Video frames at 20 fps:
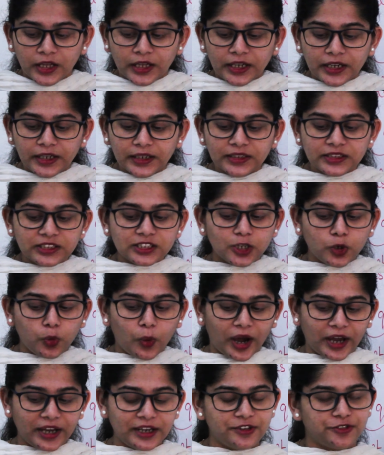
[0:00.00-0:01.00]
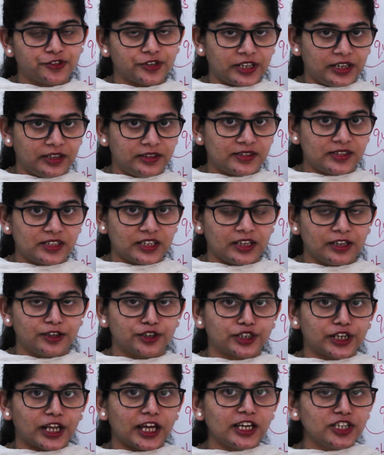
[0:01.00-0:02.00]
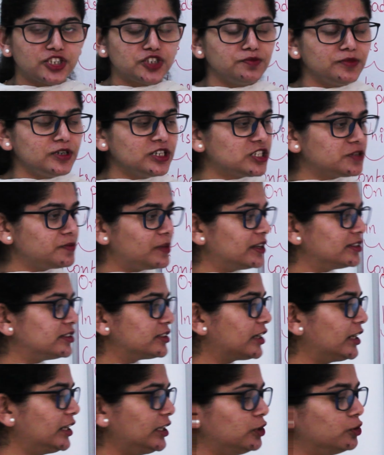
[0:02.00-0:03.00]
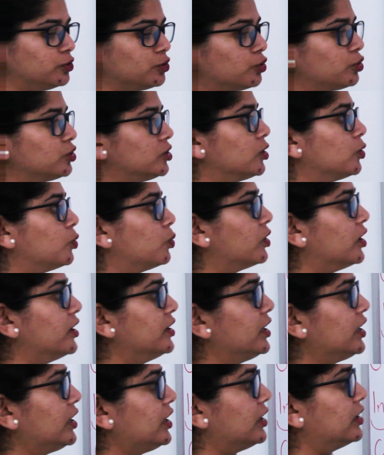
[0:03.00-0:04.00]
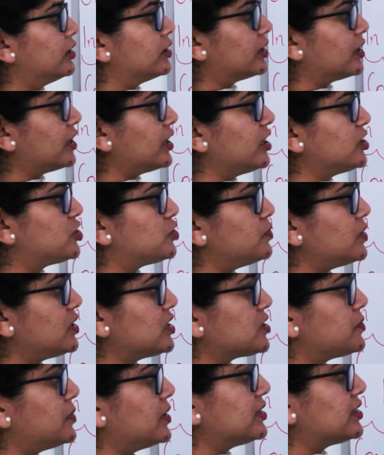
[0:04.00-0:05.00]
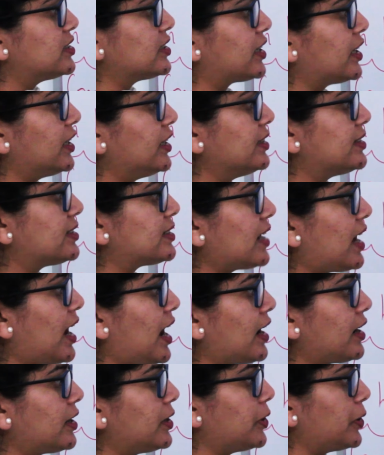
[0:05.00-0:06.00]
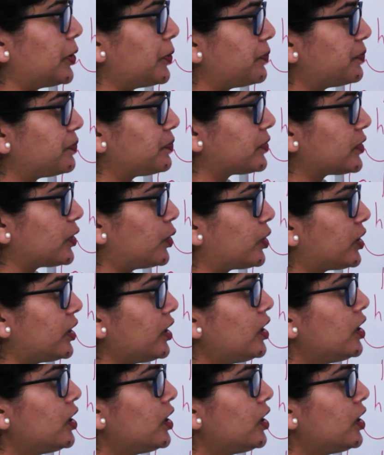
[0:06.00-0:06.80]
In his quiet rage, see, rage means basically, you know, the word rage means basically it's anger. Okay,